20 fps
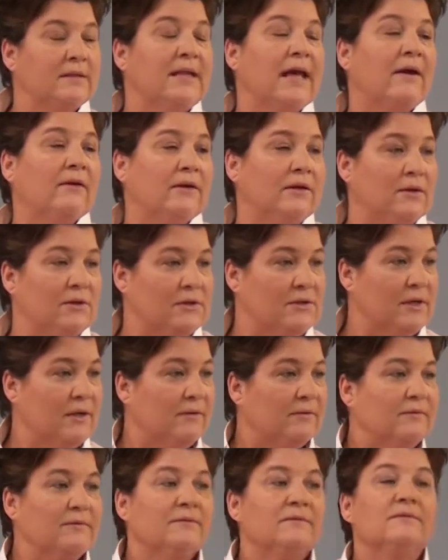Doubting
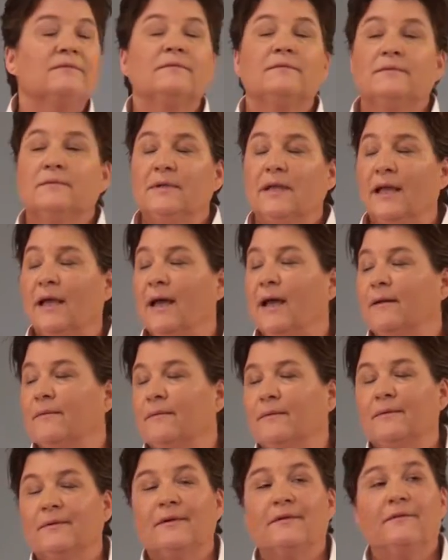yourself.
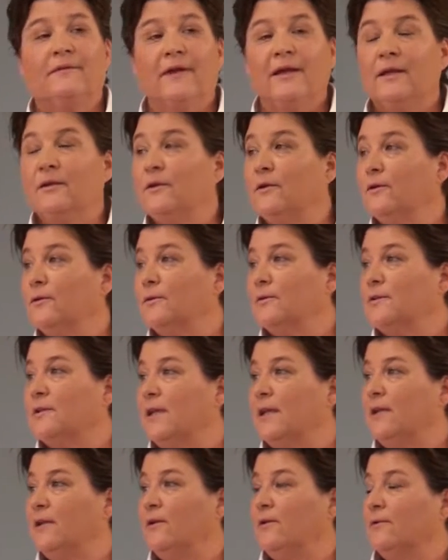Yeah, fake news.
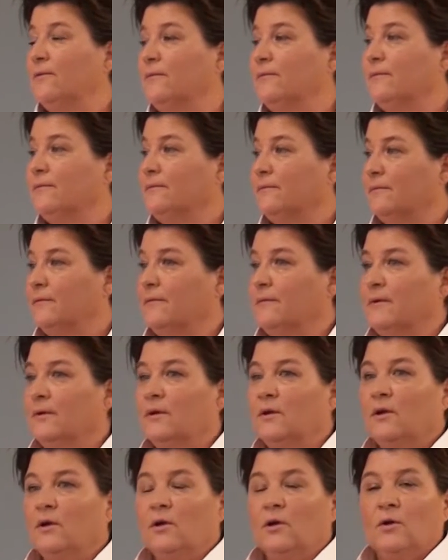Thank you.
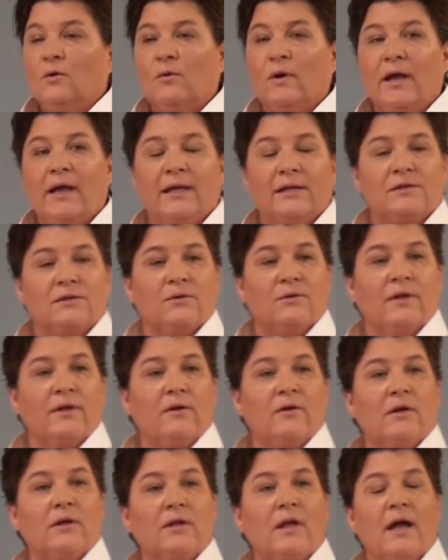Right, so there
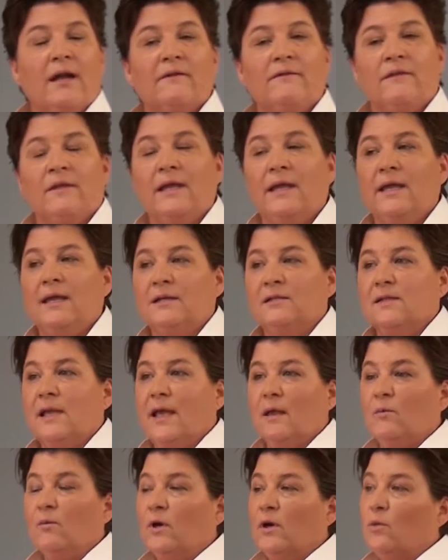are a lot of things,
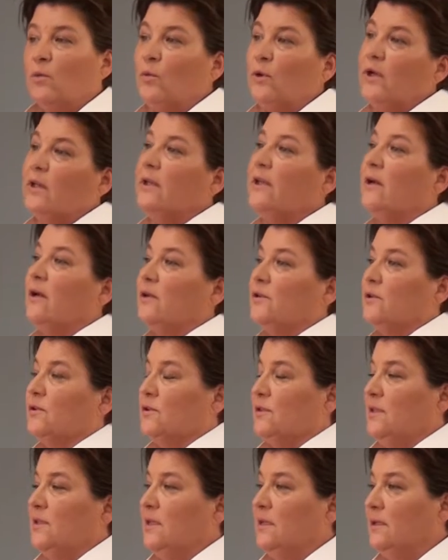and we're really also
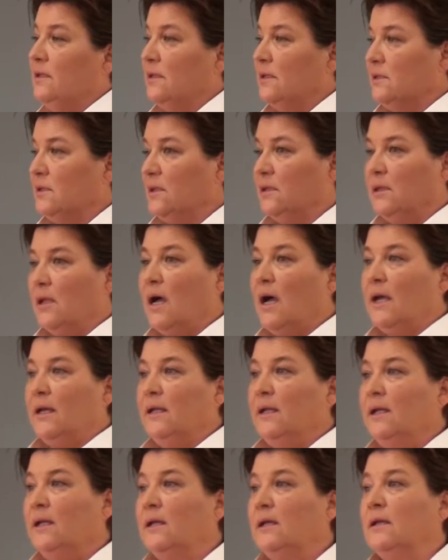seeing this a
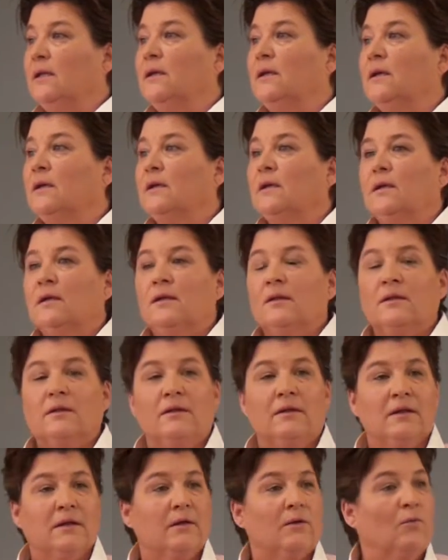lot in
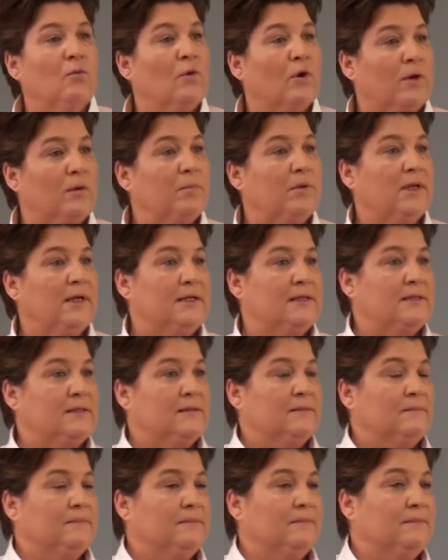the
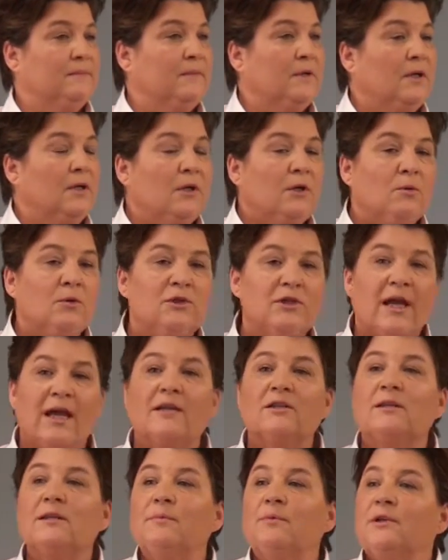workplace, which
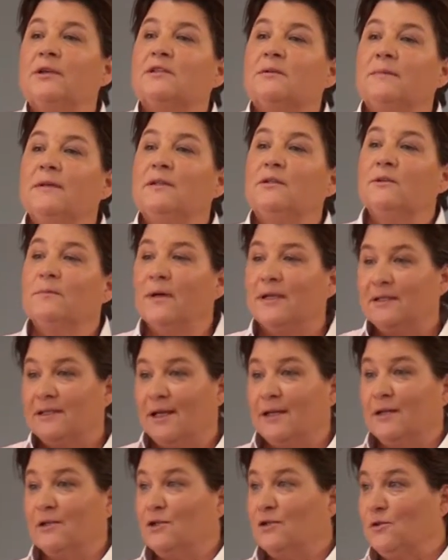actually brings me to my
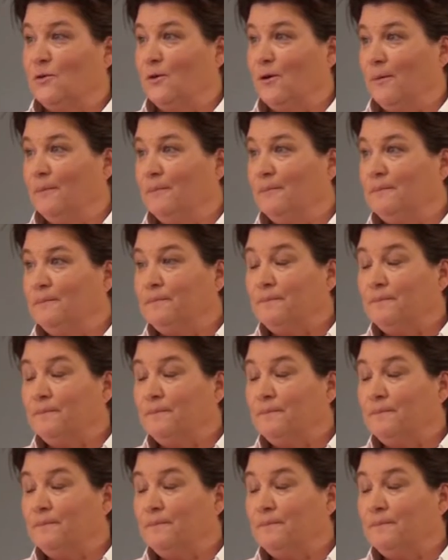second storm.